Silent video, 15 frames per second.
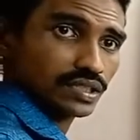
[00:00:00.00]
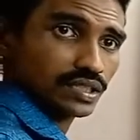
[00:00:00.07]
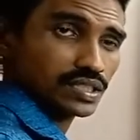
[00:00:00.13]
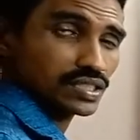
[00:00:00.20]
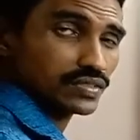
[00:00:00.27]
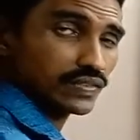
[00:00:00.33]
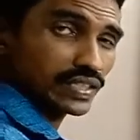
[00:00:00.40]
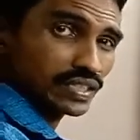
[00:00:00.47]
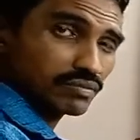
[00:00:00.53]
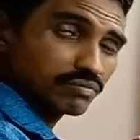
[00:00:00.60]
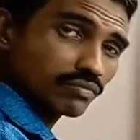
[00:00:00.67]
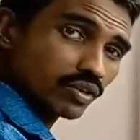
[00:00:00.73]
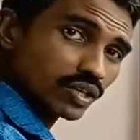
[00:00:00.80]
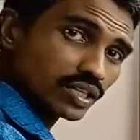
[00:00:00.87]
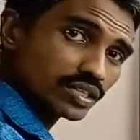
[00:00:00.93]
It is a very
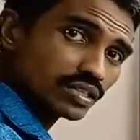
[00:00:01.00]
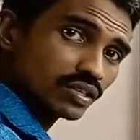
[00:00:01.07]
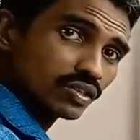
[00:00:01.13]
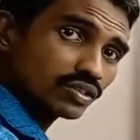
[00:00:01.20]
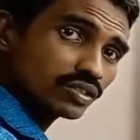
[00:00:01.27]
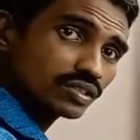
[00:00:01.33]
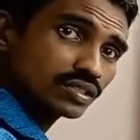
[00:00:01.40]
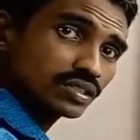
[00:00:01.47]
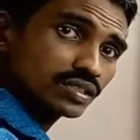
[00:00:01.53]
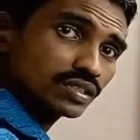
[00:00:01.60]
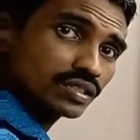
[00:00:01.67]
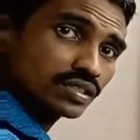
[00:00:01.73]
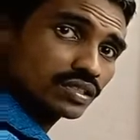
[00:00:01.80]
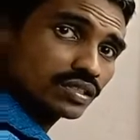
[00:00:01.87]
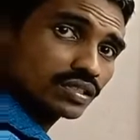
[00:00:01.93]
important law.
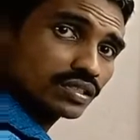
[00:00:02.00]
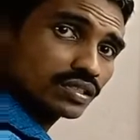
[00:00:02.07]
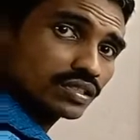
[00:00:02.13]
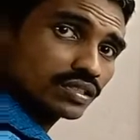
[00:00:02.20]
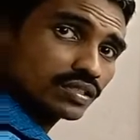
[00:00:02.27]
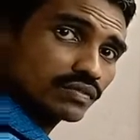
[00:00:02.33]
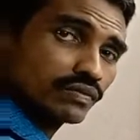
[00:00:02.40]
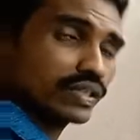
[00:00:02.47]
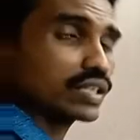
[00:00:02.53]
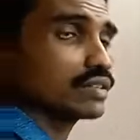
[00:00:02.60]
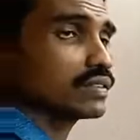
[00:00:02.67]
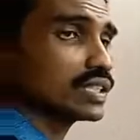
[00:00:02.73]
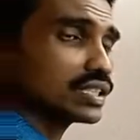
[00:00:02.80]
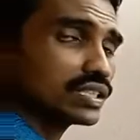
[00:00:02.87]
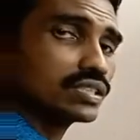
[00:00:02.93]

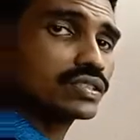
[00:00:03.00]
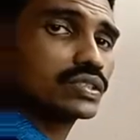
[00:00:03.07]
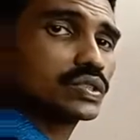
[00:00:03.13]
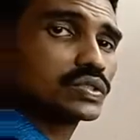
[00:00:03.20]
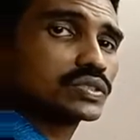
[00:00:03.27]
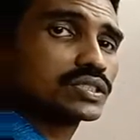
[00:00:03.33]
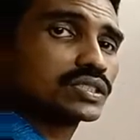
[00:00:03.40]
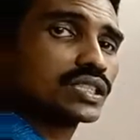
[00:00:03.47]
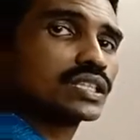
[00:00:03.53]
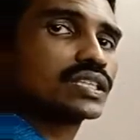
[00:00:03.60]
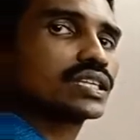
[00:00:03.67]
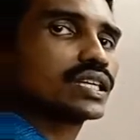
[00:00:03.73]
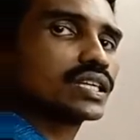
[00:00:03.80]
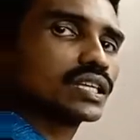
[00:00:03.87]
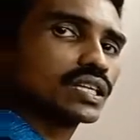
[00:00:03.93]
Whenever you
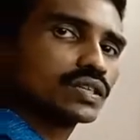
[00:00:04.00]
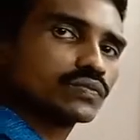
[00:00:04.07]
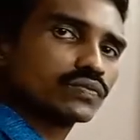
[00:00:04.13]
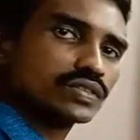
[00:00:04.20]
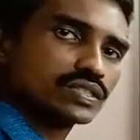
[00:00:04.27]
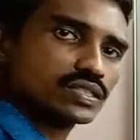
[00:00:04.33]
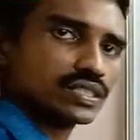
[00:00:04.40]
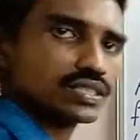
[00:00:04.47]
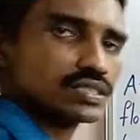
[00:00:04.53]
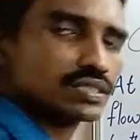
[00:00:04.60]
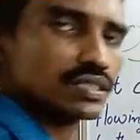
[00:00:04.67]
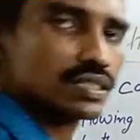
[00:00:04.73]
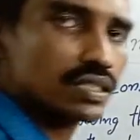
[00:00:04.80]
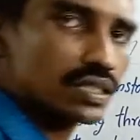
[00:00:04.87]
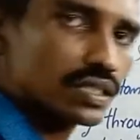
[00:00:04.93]
study in physics
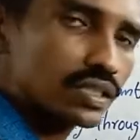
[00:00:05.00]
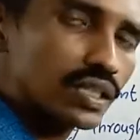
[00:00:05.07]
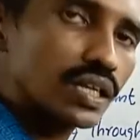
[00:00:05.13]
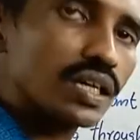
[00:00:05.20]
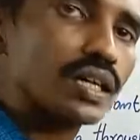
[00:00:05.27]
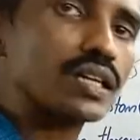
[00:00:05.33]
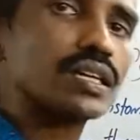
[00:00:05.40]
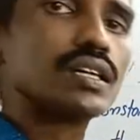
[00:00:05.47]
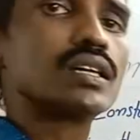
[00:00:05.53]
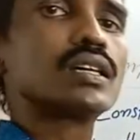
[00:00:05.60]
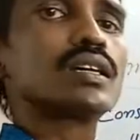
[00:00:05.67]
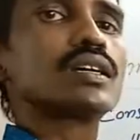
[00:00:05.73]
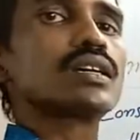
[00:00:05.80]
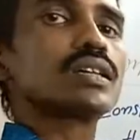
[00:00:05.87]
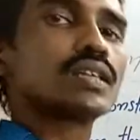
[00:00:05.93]
in the
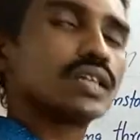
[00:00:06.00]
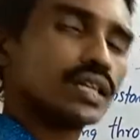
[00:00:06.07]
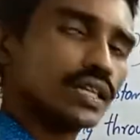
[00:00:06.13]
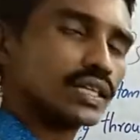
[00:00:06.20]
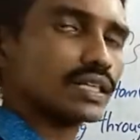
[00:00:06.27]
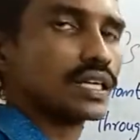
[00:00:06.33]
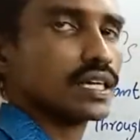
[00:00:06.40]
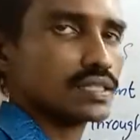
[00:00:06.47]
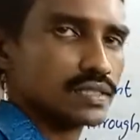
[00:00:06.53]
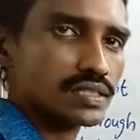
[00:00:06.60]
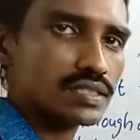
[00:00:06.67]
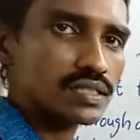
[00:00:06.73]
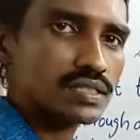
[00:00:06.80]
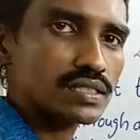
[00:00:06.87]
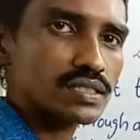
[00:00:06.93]
earlier
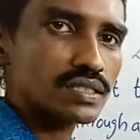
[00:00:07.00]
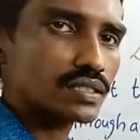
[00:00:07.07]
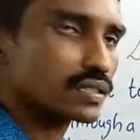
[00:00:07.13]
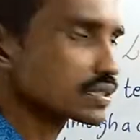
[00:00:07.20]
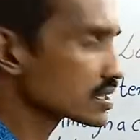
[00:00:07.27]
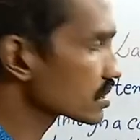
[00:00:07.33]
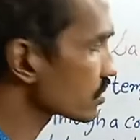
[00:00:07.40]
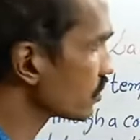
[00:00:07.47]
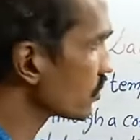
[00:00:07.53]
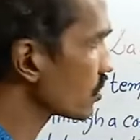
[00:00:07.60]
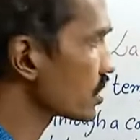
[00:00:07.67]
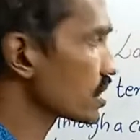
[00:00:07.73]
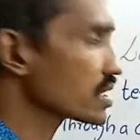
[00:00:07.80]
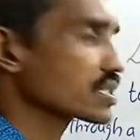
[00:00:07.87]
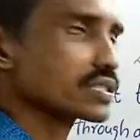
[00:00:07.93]
classes, this law
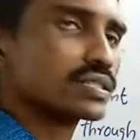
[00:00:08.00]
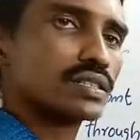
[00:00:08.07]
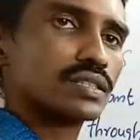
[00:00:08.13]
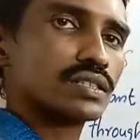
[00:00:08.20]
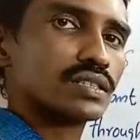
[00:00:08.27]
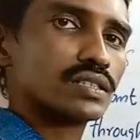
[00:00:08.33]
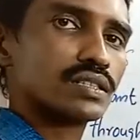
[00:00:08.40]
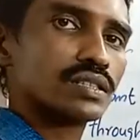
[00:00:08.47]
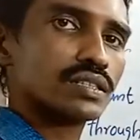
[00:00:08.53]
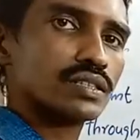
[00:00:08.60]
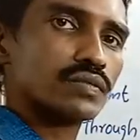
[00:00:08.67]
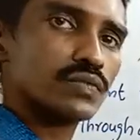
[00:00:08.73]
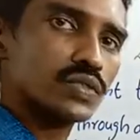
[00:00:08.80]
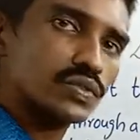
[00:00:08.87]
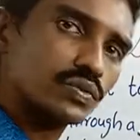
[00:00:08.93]
is,
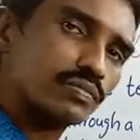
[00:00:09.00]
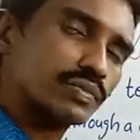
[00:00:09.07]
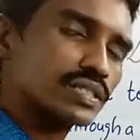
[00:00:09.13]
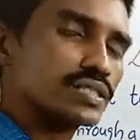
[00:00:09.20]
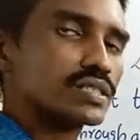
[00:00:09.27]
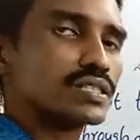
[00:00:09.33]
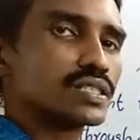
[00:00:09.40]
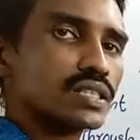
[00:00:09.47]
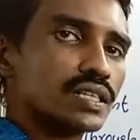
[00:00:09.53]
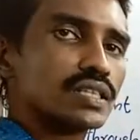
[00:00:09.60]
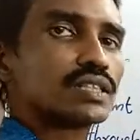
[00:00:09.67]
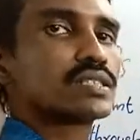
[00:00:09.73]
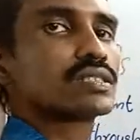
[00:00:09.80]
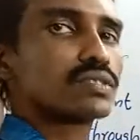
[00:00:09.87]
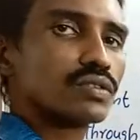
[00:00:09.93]
you must
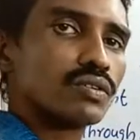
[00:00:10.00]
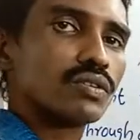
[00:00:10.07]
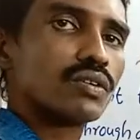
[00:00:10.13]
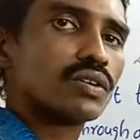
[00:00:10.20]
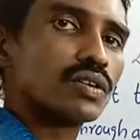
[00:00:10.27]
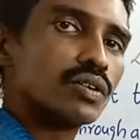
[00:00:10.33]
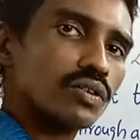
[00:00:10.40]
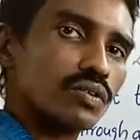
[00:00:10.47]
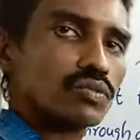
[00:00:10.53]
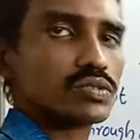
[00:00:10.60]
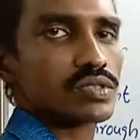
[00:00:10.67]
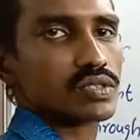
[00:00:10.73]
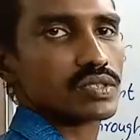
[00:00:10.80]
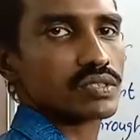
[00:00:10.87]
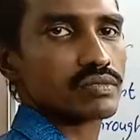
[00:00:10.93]
study these
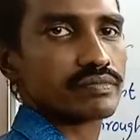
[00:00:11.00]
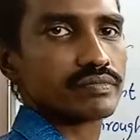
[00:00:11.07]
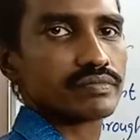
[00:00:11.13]
laws.